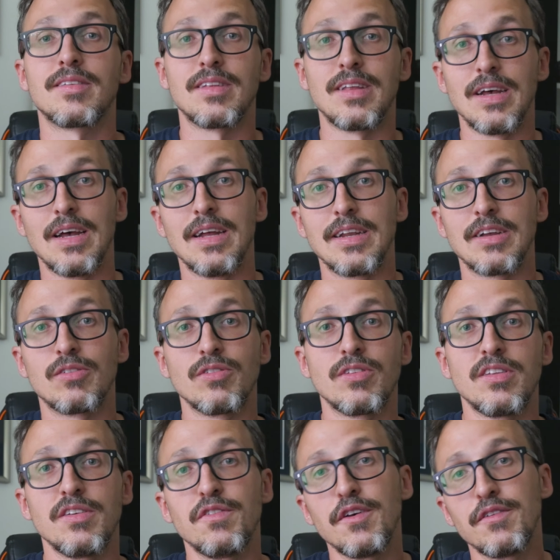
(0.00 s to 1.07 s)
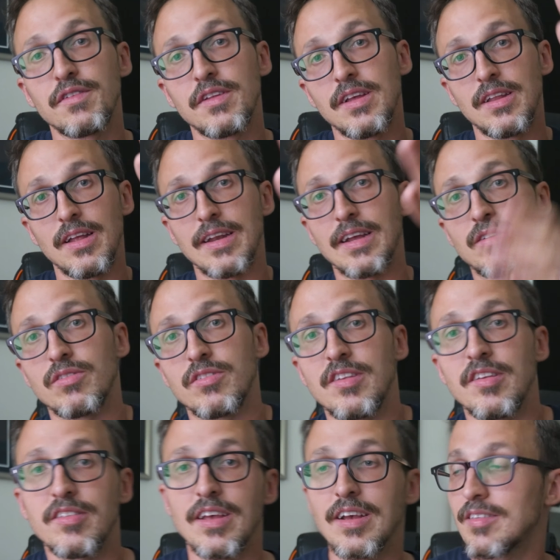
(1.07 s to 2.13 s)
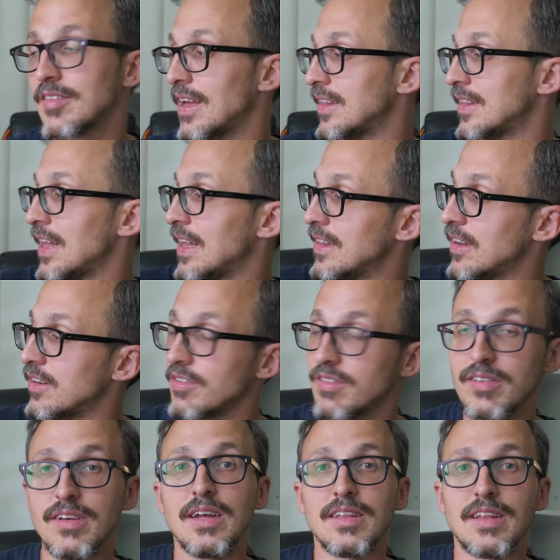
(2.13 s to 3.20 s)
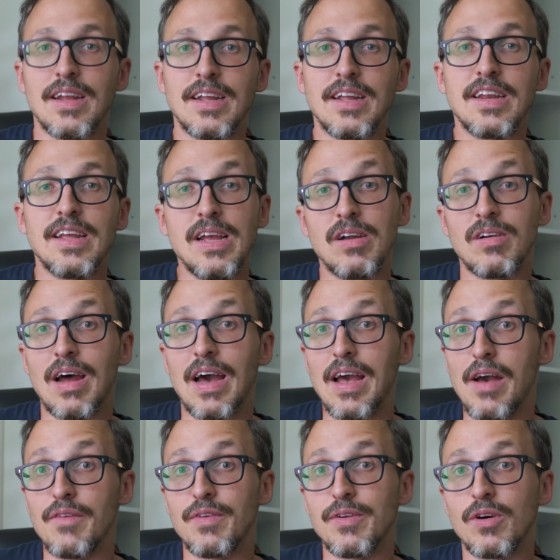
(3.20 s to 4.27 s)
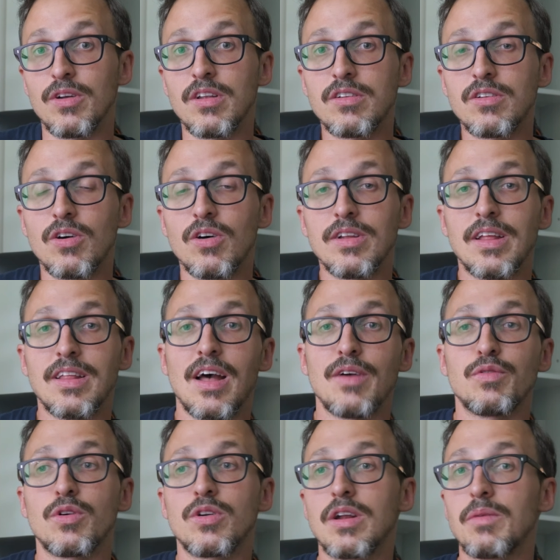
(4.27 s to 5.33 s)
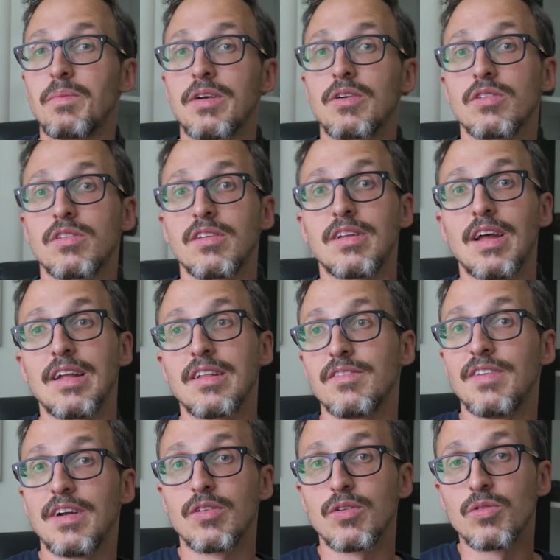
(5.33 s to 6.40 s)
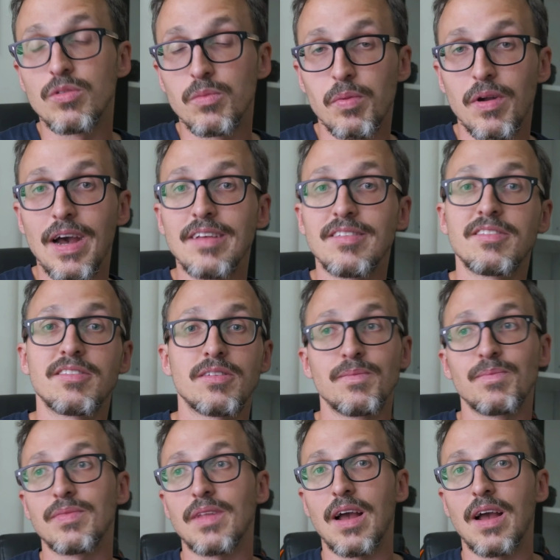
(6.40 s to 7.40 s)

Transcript: the Nikon Z50, the Nikon Z6, and then there's in here I have another toy that I've ordered because it had a very good price.